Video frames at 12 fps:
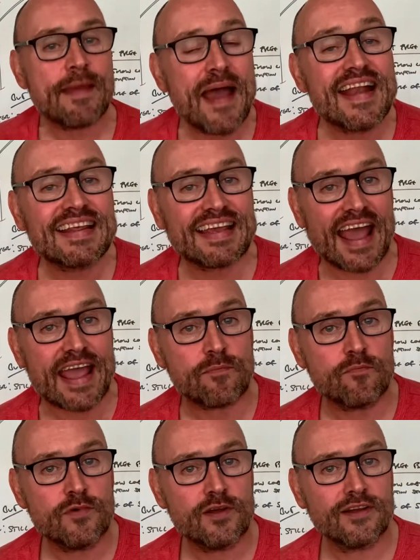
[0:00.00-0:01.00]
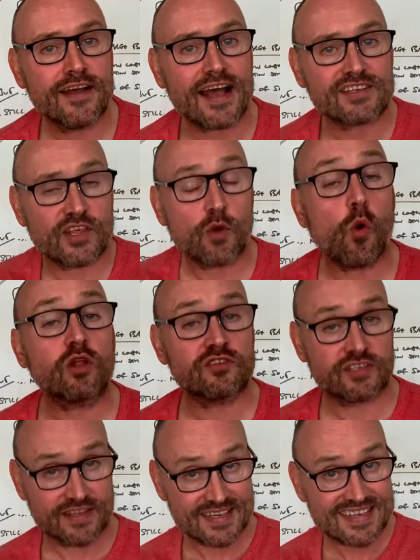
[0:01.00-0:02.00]
end game as they
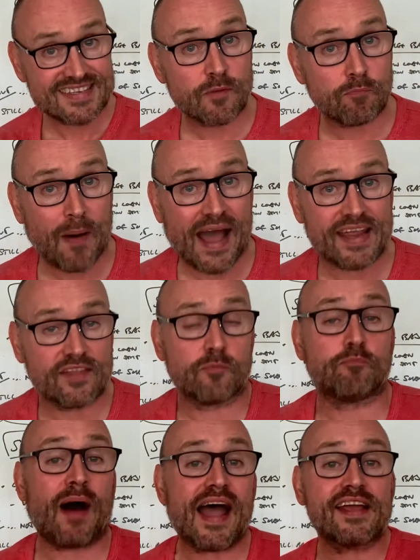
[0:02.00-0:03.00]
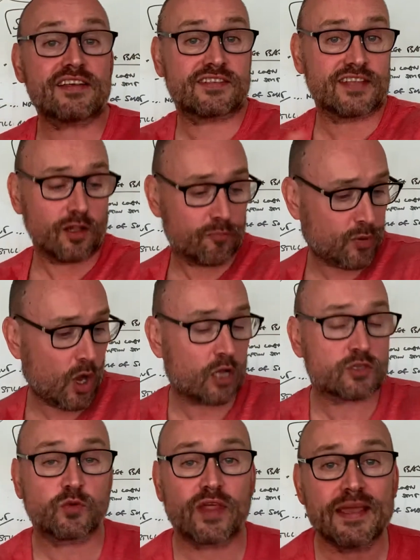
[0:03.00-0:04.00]
wanted. This is the buyer. The buyer still
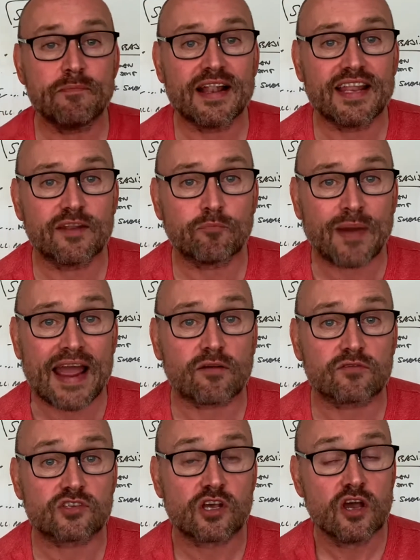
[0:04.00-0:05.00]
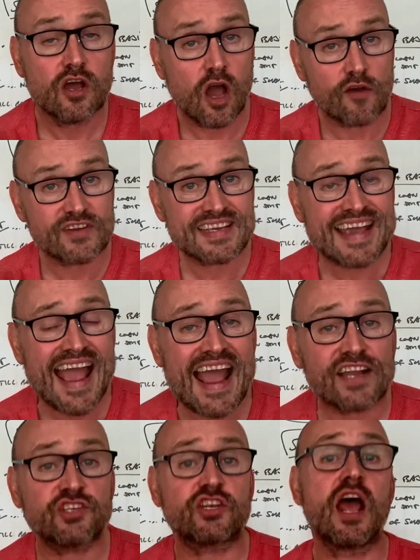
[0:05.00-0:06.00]
parts with £8 million of
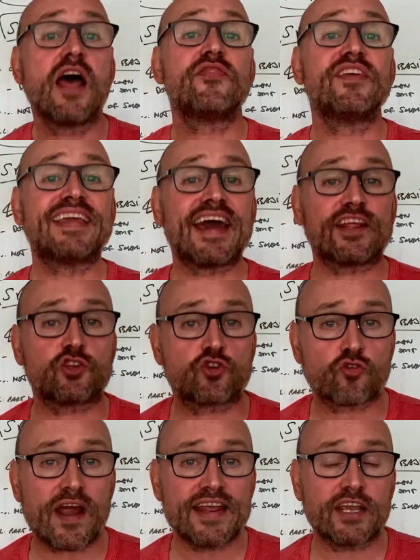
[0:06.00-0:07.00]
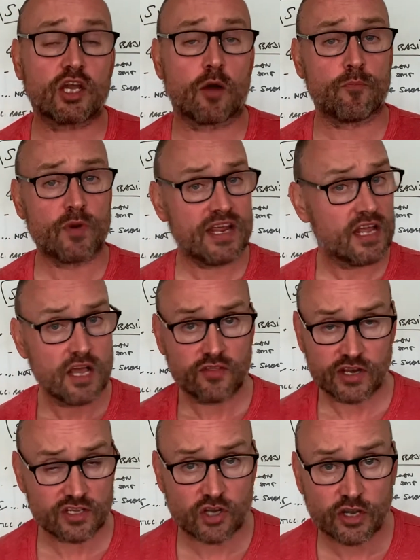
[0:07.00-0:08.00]
cash. They get a trading company
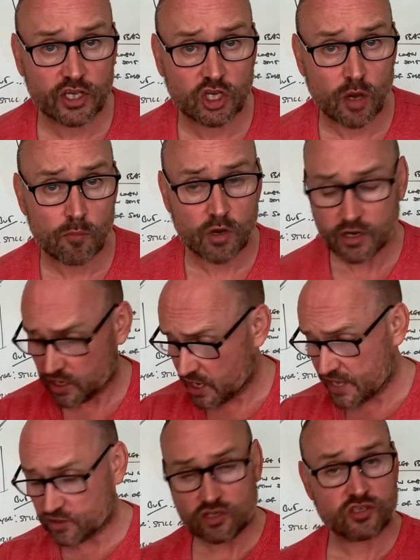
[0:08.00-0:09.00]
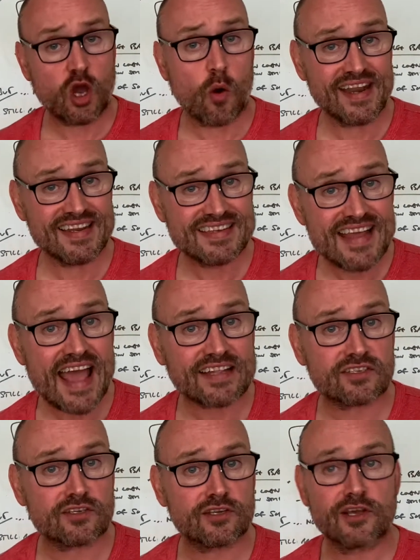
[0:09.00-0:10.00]
that is unencumbered. It doesn't owe any
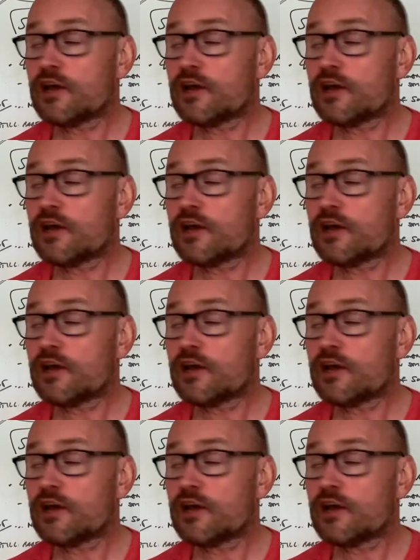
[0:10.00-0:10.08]
debts.